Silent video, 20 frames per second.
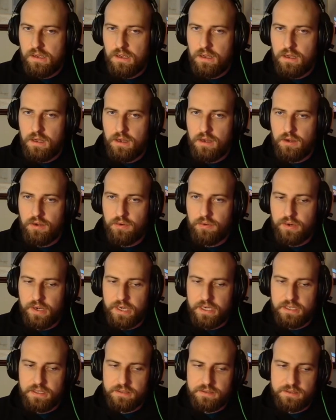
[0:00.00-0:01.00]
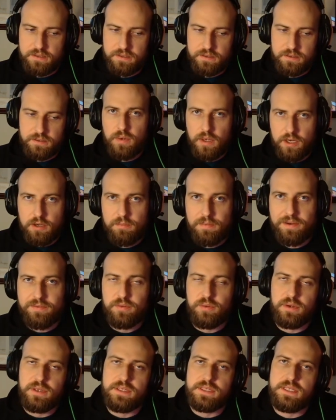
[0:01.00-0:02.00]
All right, welcome
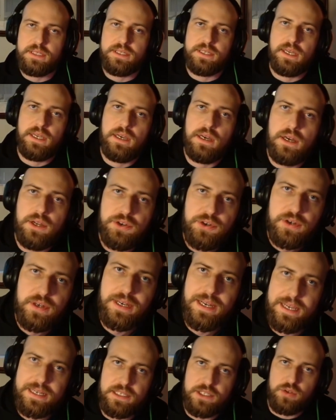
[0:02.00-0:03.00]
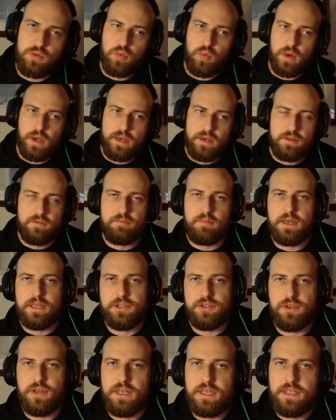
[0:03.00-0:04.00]
everyone to day 191 of my
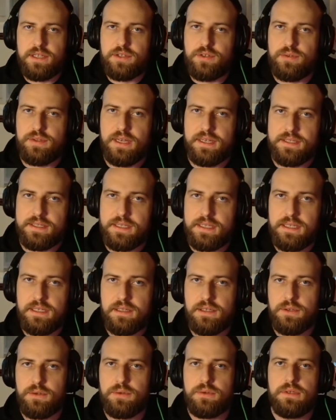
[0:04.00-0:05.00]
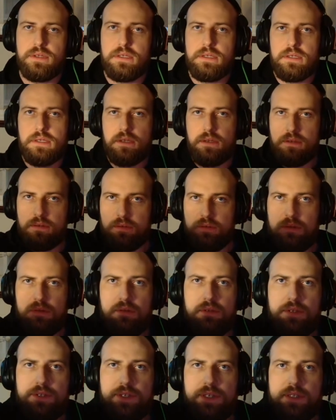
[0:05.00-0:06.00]
journey to 2000 ELO.
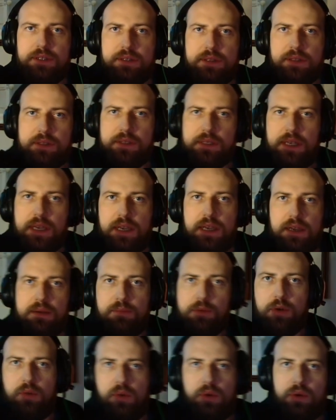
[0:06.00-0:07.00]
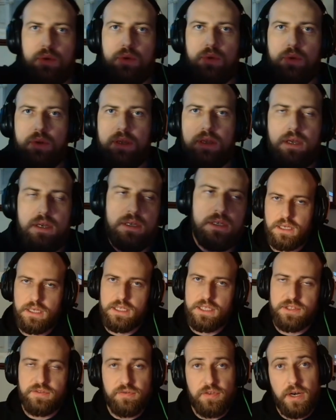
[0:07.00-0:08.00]
Adjust this camera real quick.
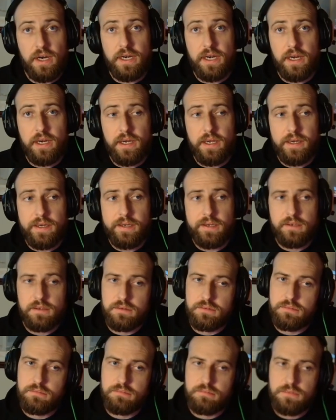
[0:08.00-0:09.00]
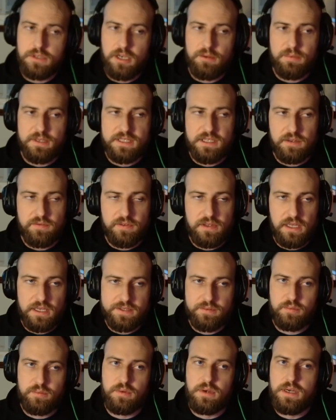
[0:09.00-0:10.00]
It's Friday night, got myself a
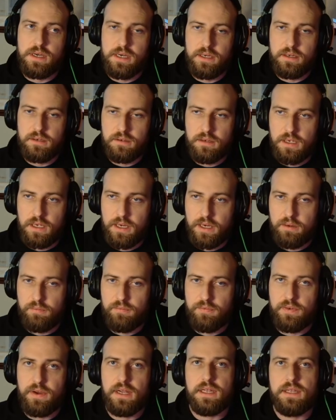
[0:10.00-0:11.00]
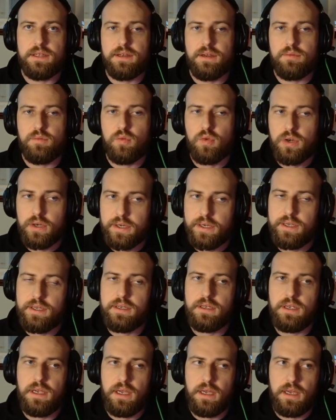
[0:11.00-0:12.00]
glass of wine. I am finally done
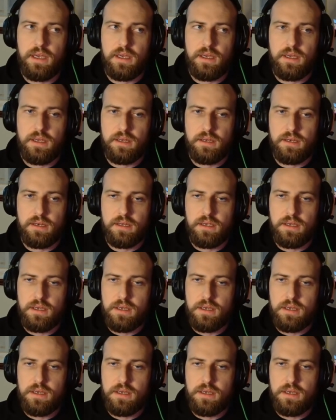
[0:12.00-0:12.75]
working and I'm